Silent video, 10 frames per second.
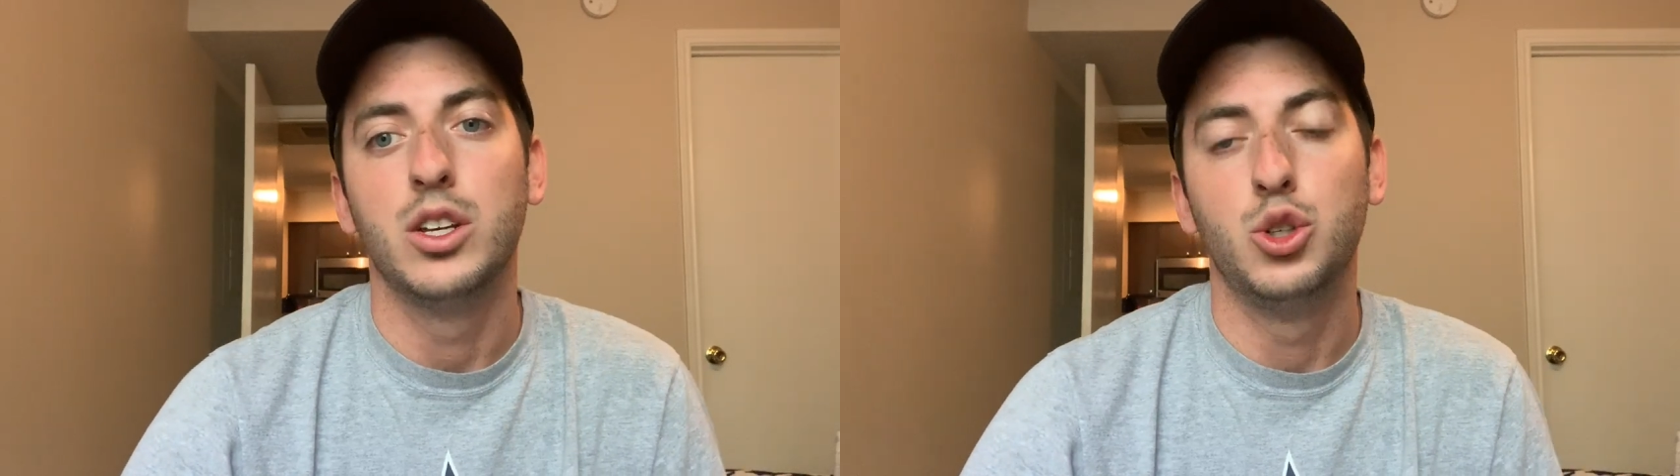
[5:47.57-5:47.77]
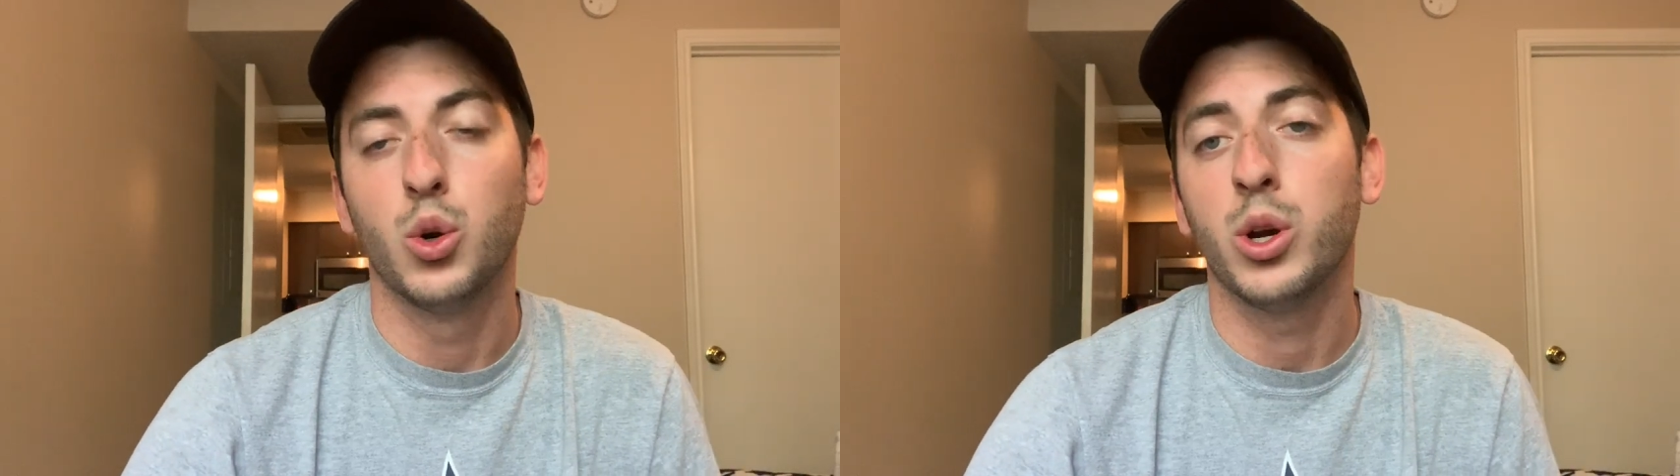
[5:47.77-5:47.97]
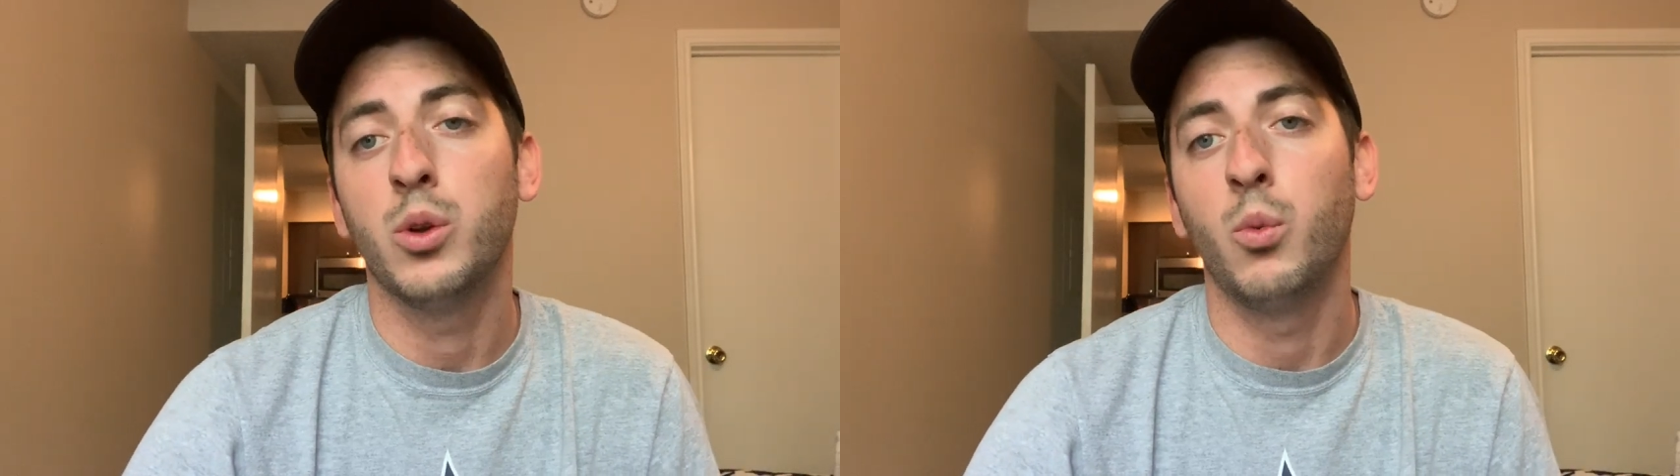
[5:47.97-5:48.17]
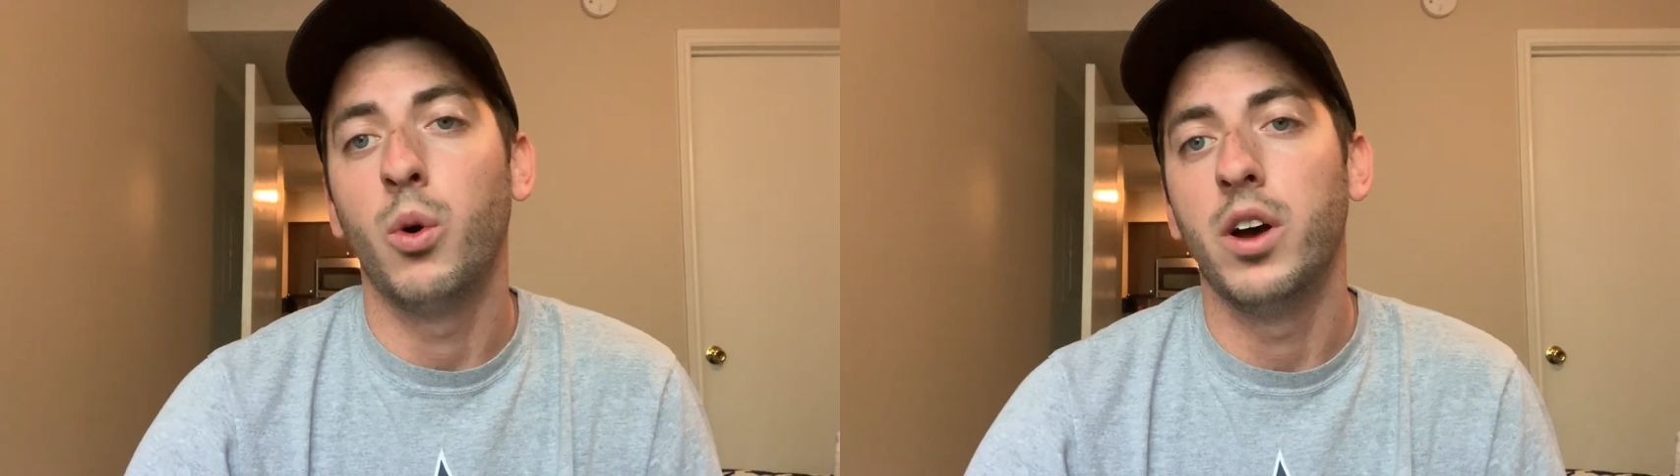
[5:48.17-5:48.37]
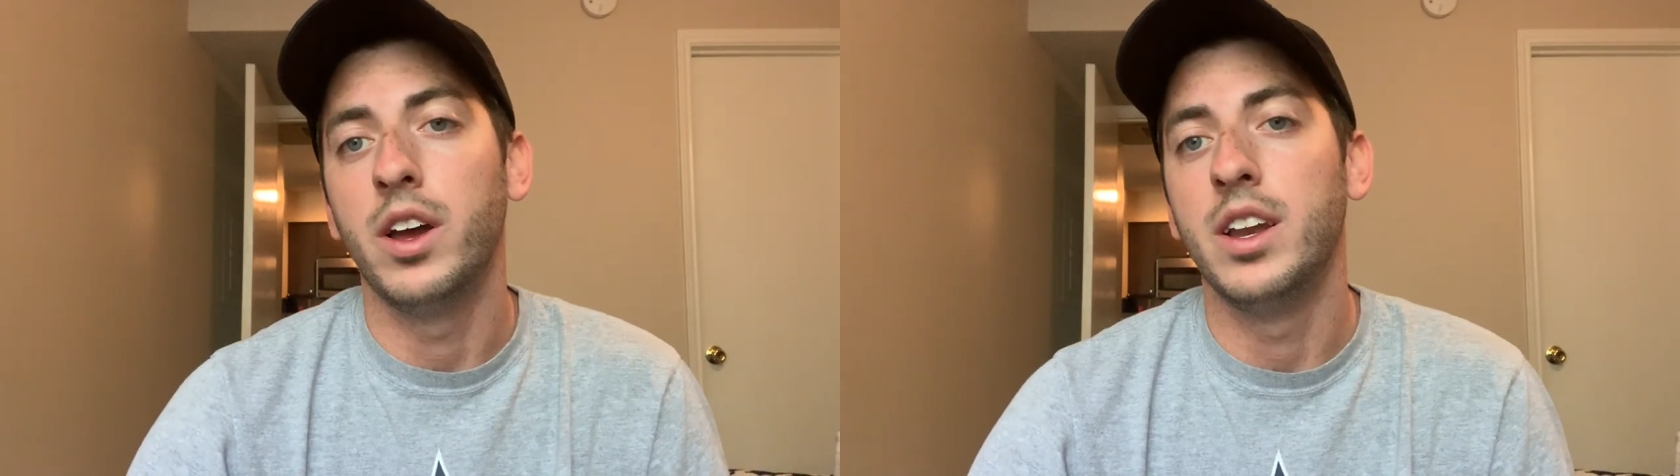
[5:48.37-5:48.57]
Jordan
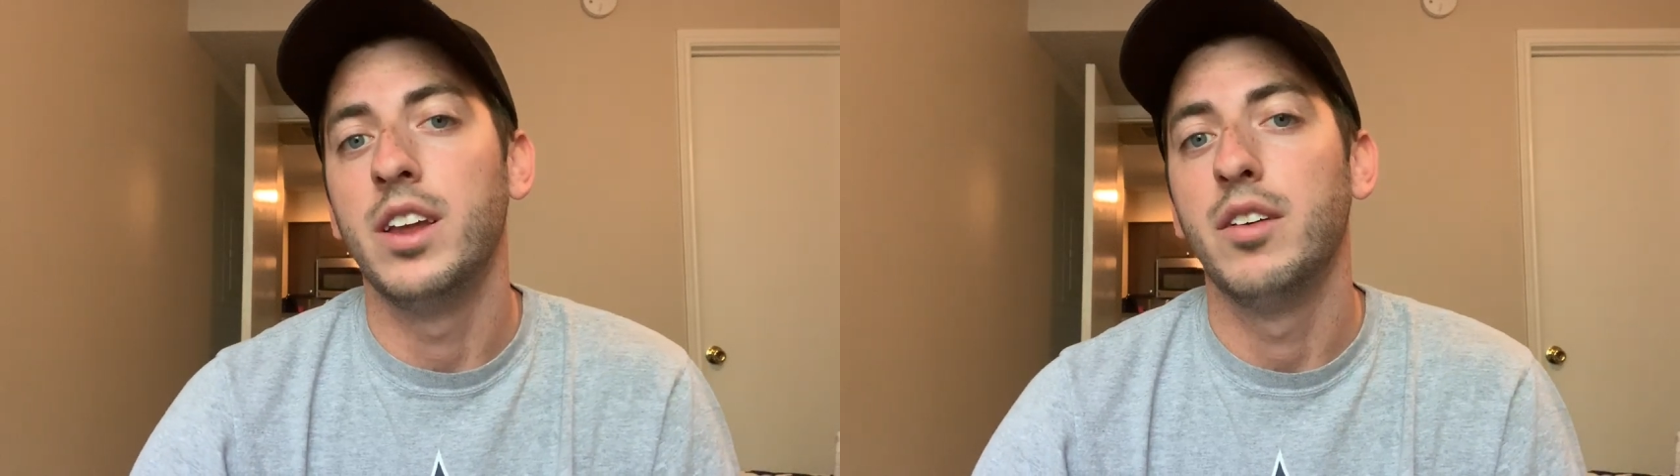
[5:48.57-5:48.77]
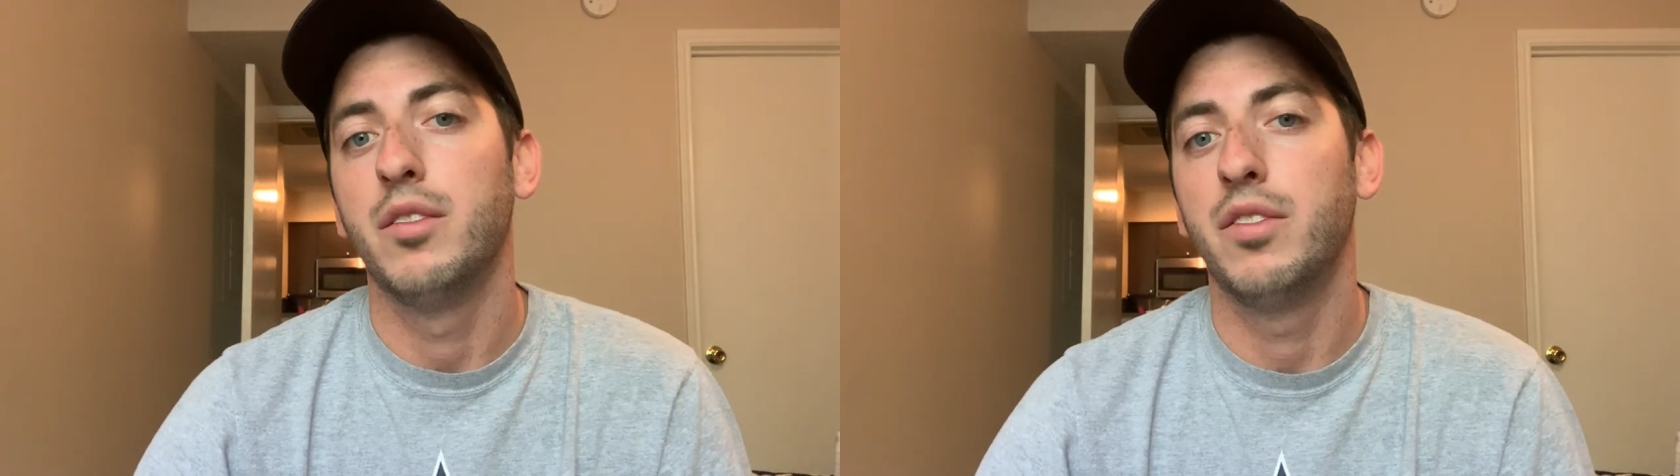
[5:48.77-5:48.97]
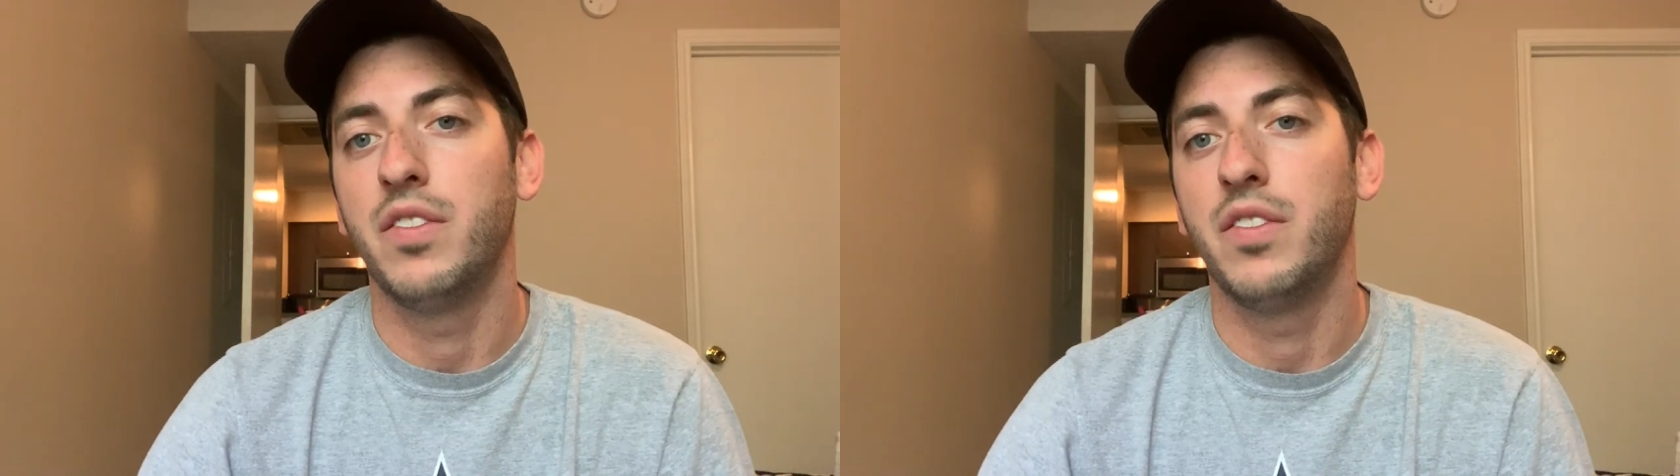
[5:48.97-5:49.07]
1